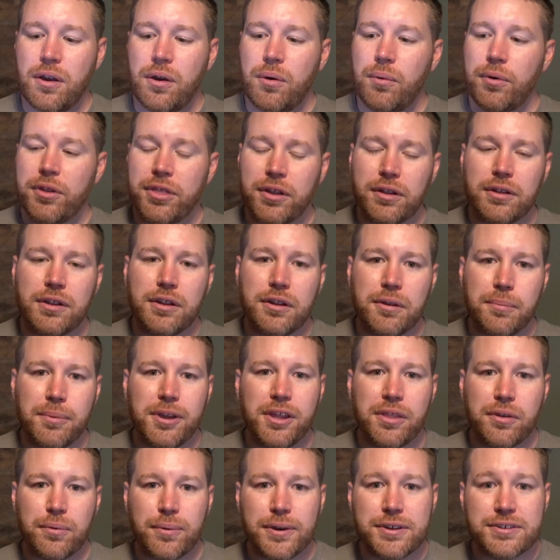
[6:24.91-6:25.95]
with a little bit
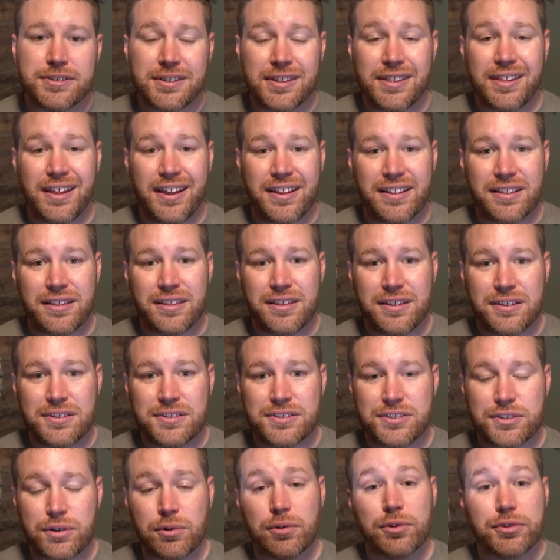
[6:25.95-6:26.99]
of the reason that the
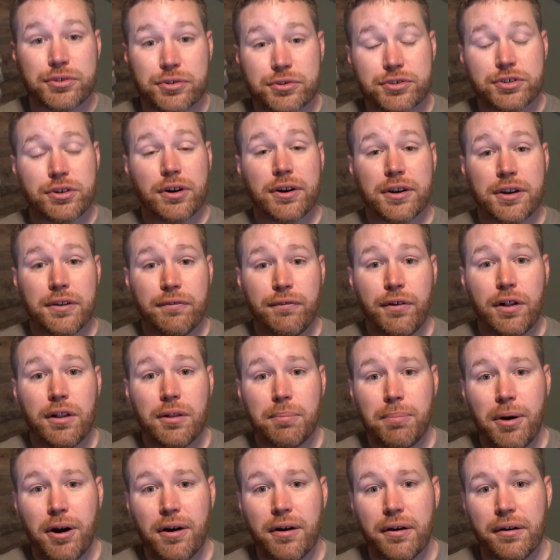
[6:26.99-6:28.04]
soles are starting to fall
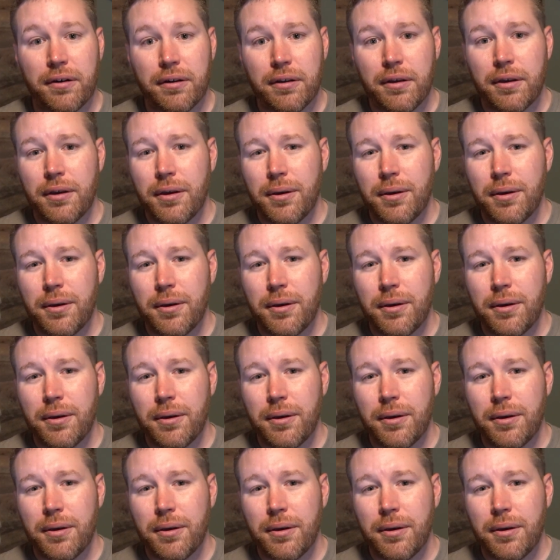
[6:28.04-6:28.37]
apart.